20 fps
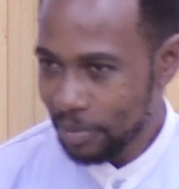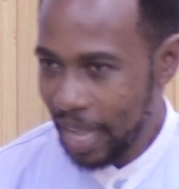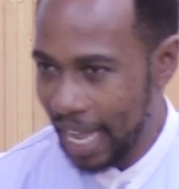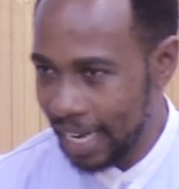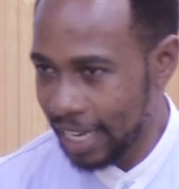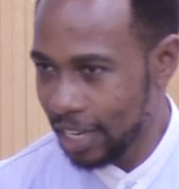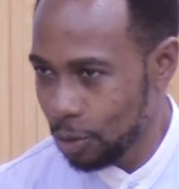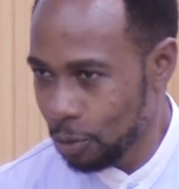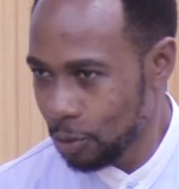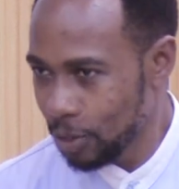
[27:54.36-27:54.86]

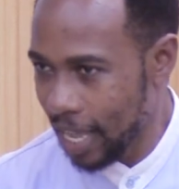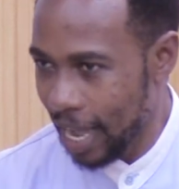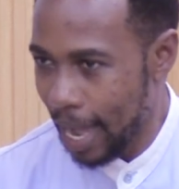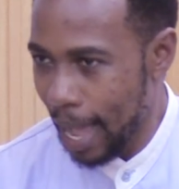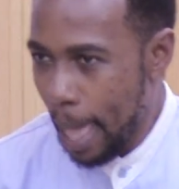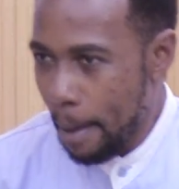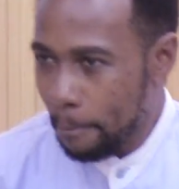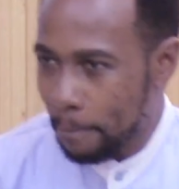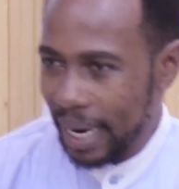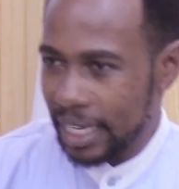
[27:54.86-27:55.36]

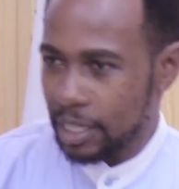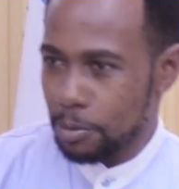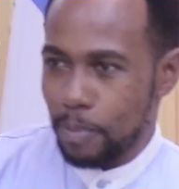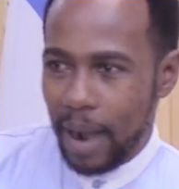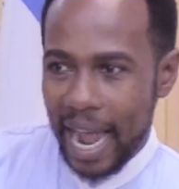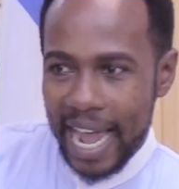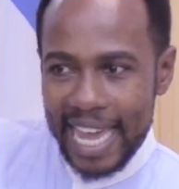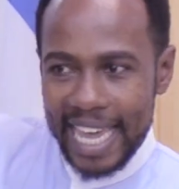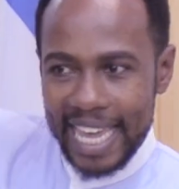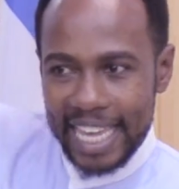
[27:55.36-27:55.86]
Hallelujah. But
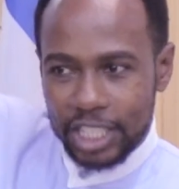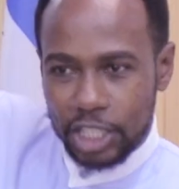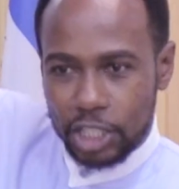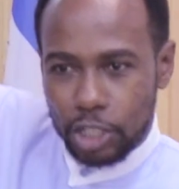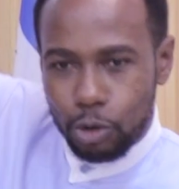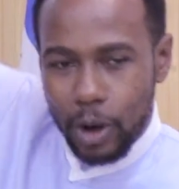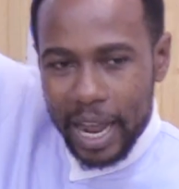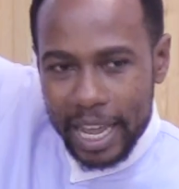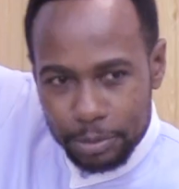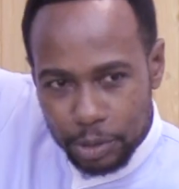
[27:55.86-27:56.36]
by his
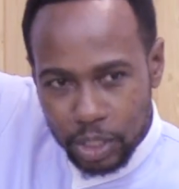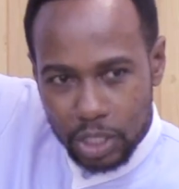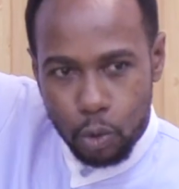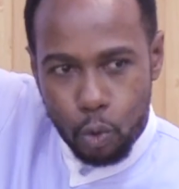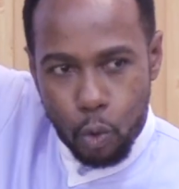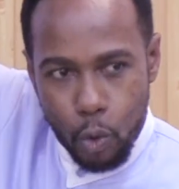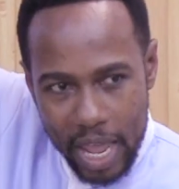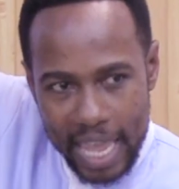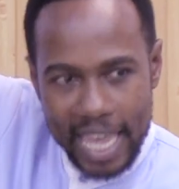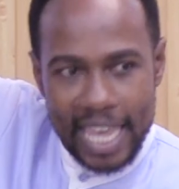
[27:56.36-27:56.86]
stripes
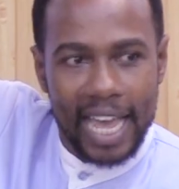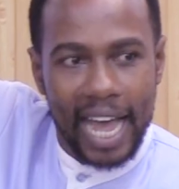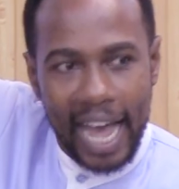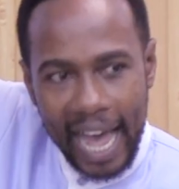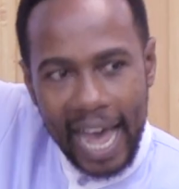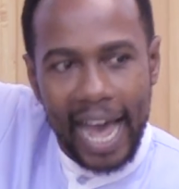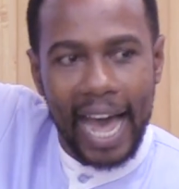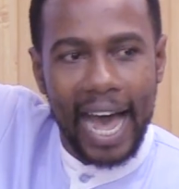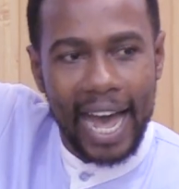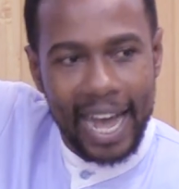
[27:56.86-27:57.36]
we
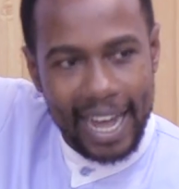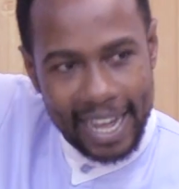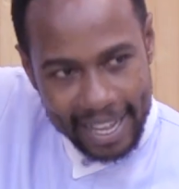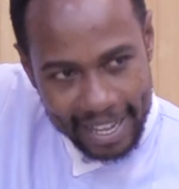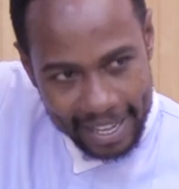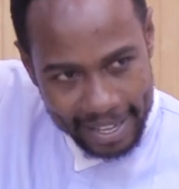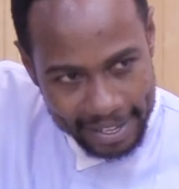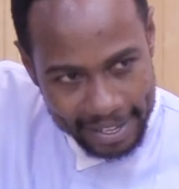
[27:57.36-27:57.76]
are.